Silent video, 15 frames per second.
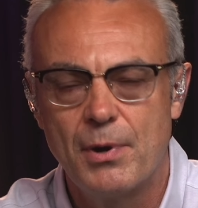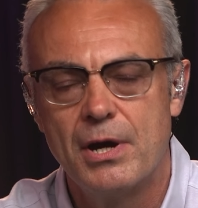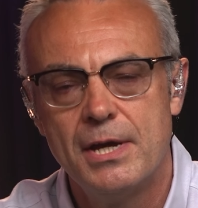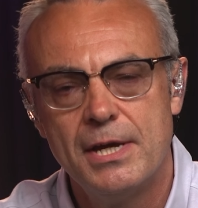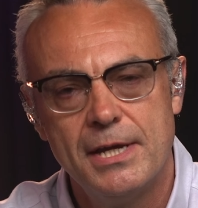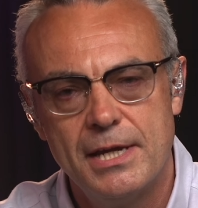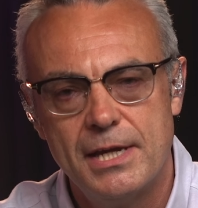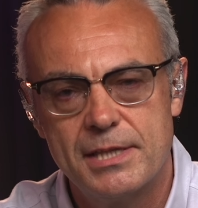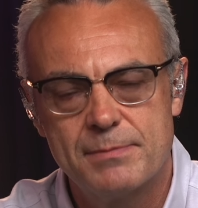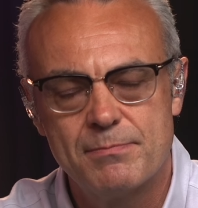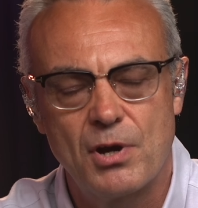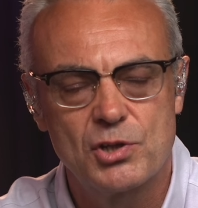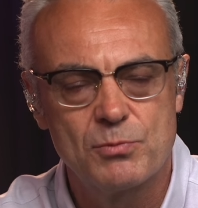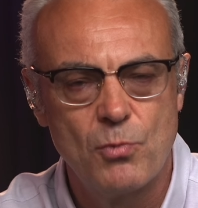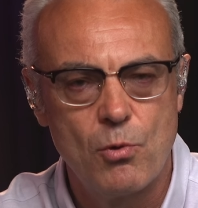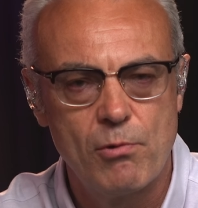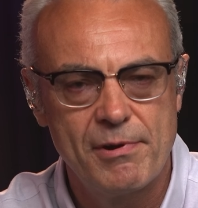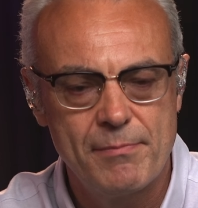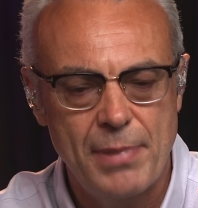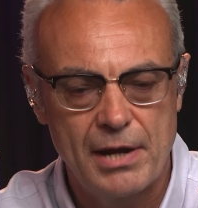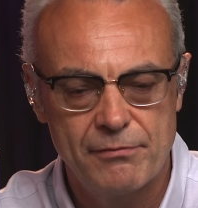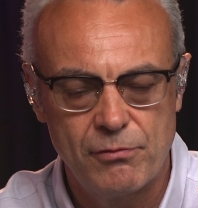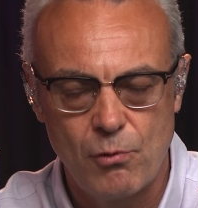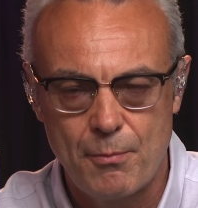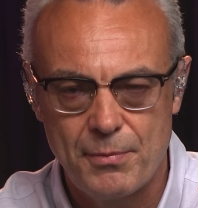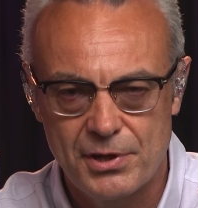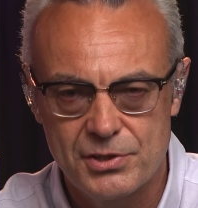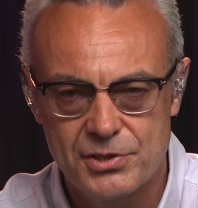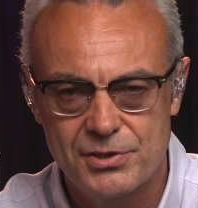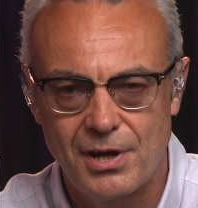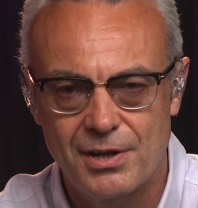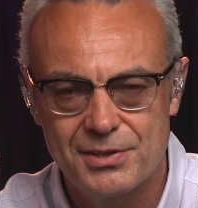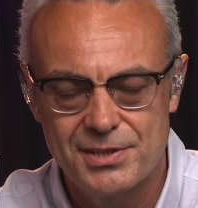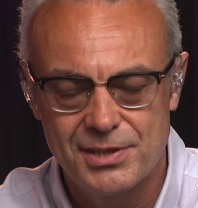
but it's much more impactful when we can start